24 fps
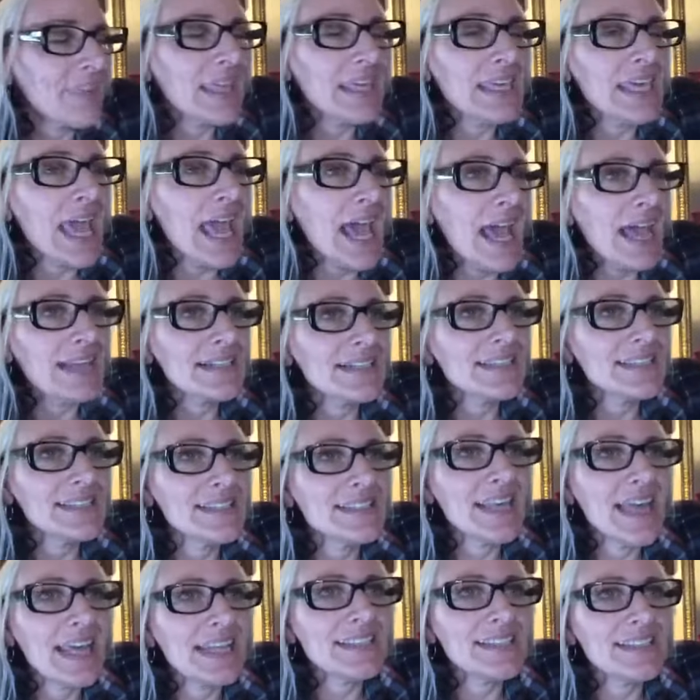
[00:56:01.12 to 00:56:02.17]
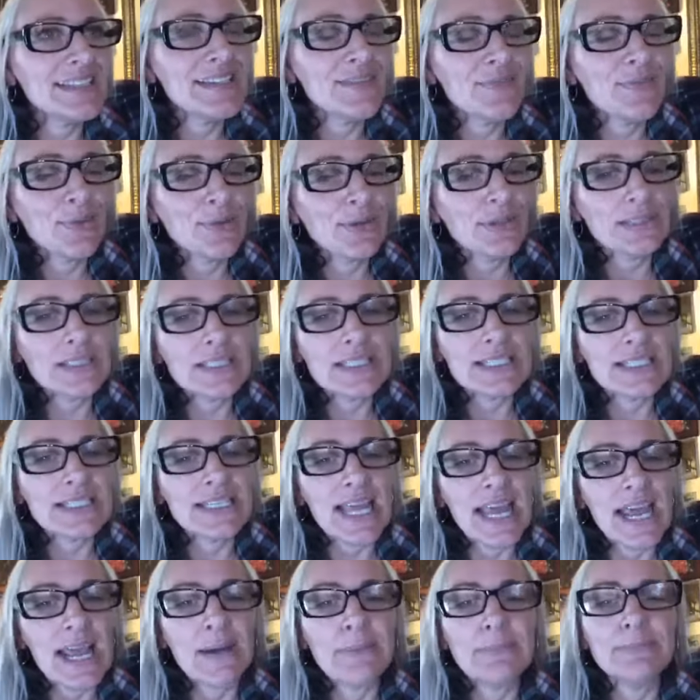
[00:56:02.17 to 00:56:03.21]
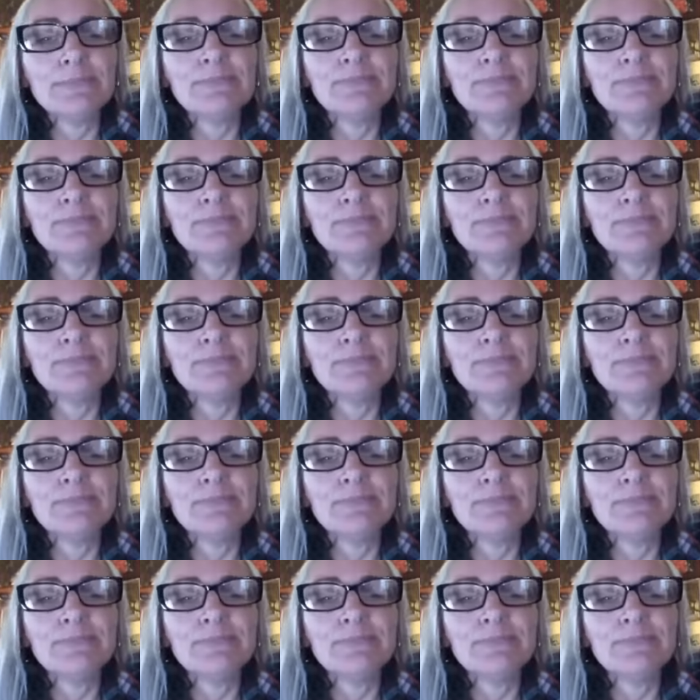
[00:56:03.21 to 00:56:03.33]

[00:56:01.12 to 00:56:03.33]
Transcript: Yeah, it's difficult to say.